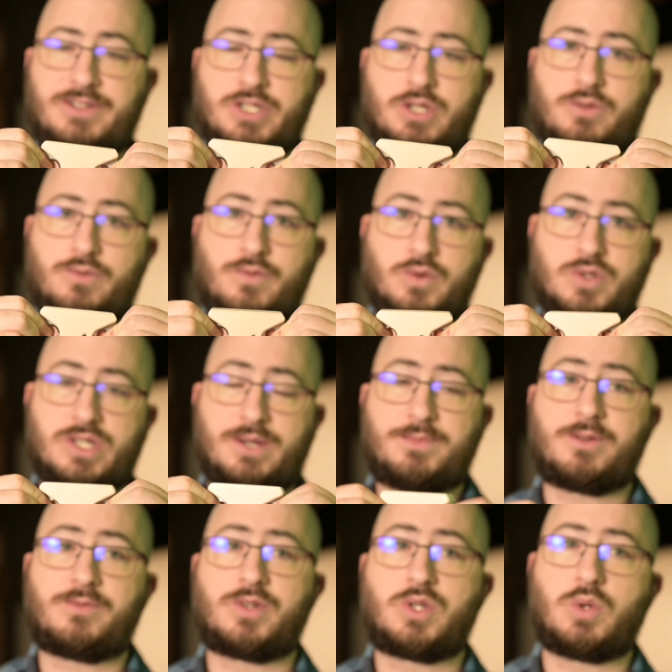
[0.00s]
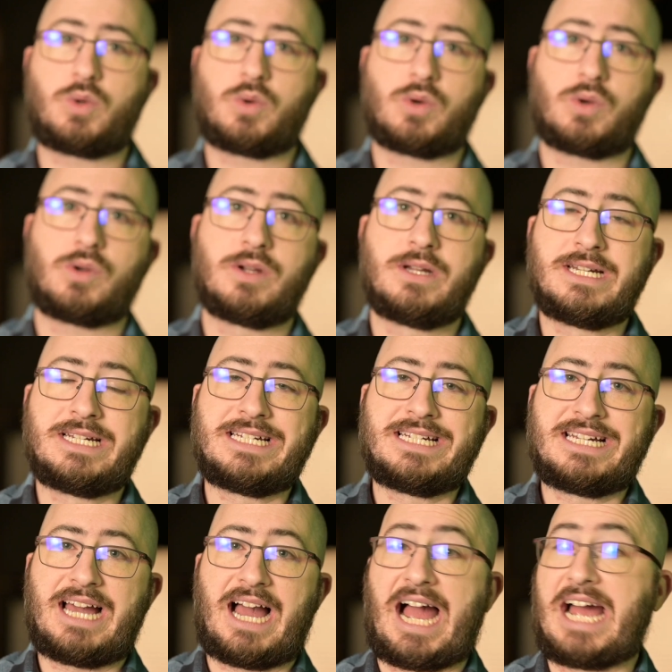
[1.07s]
So for some of your
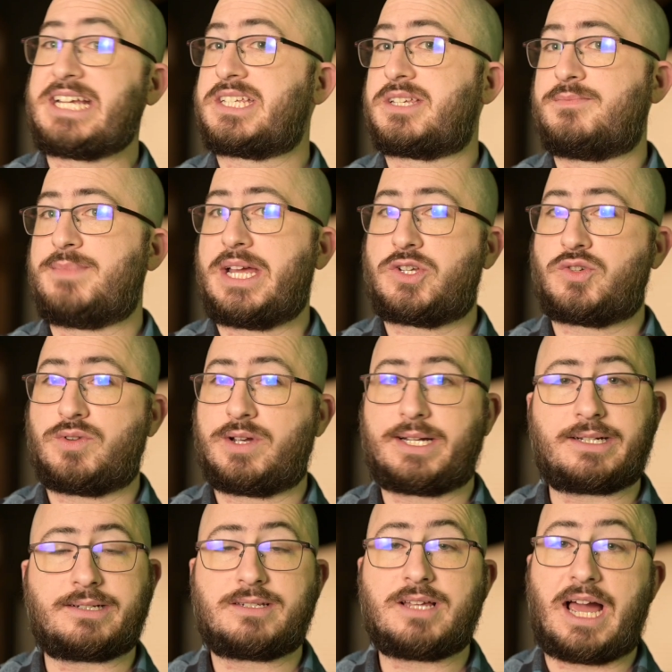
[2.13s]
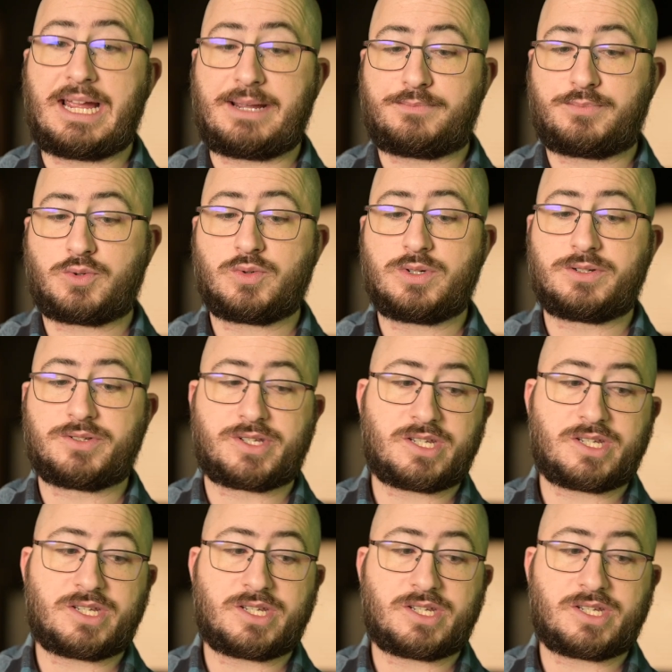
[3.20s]
isometric type drills,